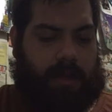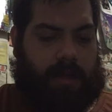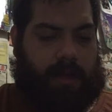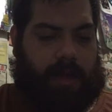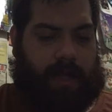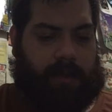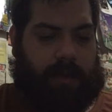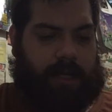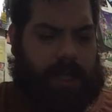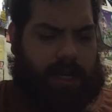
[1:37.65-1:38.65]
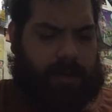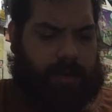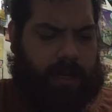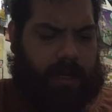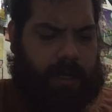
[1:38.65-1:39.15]
The next one is
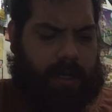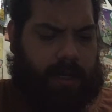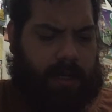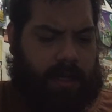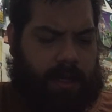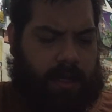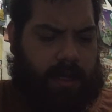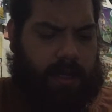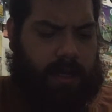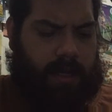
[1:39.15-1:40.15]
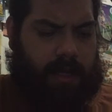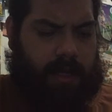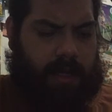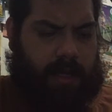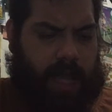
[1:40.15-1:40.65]
actually
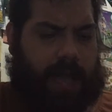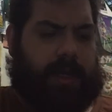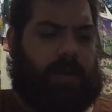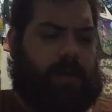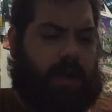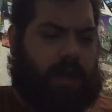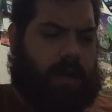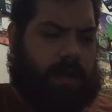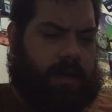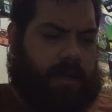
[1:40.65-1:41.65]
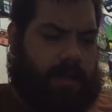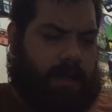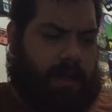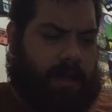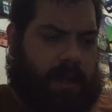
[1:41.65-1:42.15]
a new card.
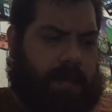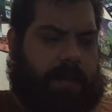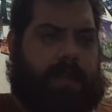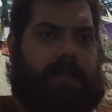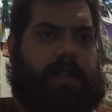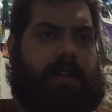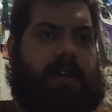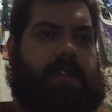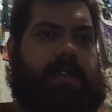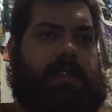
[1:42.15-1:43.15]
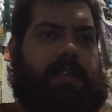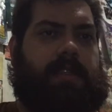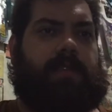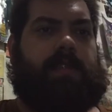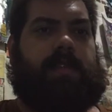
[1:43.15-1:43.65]
I believe this card is
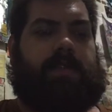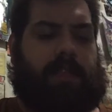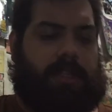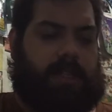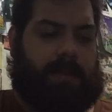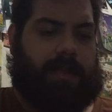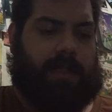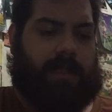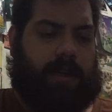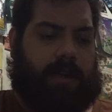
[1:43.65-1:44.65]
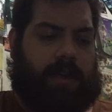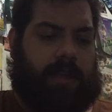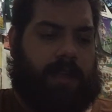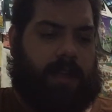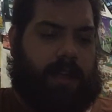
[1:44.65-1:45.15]
exclusive to Jumpstart.
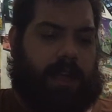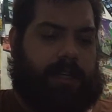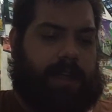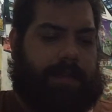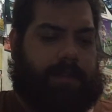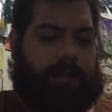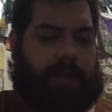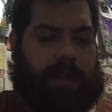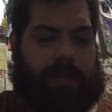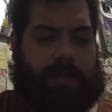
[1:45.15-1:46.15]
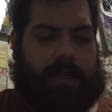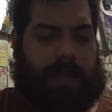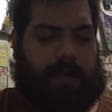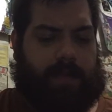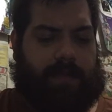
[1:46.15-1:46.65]
Actually, I have to read it because I
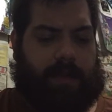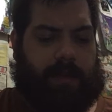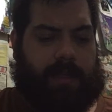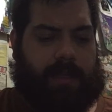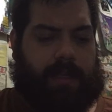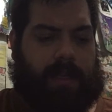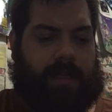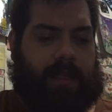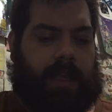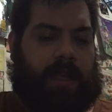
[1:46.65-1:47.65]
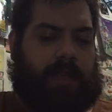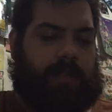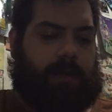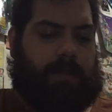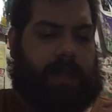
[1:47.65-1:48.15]
don't even know what this does. It's
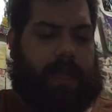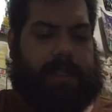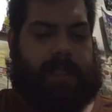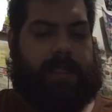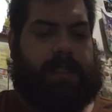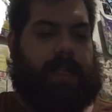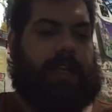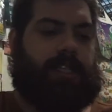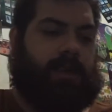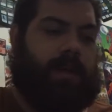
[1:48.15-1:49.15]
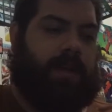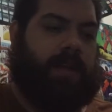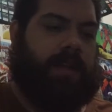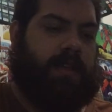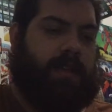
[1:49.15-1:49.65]
called Blessed Sanctuary.